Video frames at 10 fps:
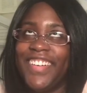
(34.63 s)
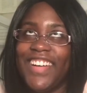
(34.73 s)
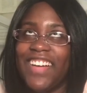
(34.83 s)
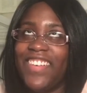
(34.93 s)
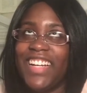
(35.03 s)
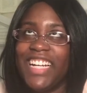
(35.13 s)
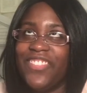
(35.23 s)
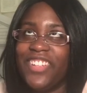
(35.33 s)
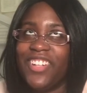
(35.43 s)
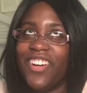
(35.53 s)
How would
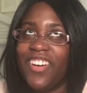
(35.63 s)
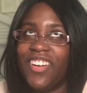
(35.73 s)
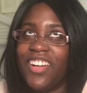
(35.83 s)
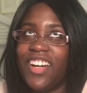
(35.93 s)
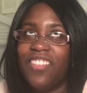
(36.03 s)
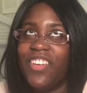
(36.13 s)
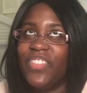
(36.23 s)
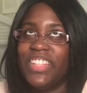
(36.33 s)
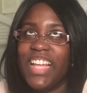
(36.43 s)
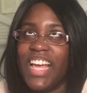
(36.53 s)
anyone call a
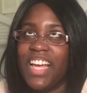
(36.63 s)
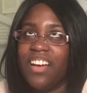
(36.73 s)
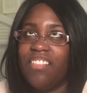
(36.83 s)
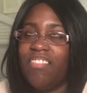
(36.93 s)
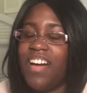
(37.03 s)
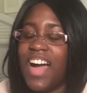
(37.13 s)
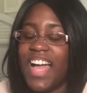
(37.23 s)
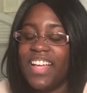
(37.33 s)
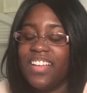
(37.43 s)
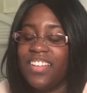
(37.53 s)
woman that? Why?
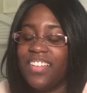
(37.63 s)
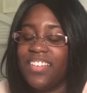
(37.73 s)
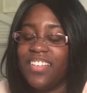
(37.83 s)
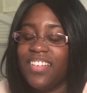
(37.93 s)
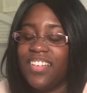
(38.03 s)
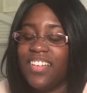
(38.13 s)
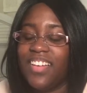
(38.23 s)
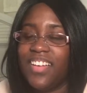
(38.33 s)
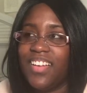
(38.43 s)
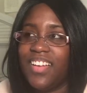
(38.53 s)

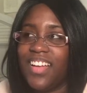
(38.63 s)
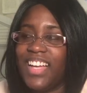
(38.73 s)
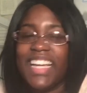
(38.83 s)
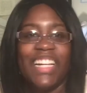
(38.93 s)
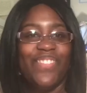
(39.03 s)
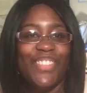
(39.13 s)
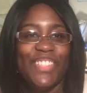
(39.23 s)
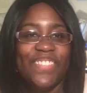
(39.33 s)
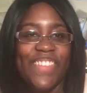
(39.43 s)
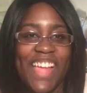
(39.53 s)
I can't even
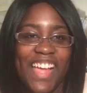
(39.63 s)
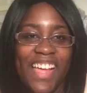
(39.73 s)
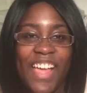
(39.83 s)
believe that.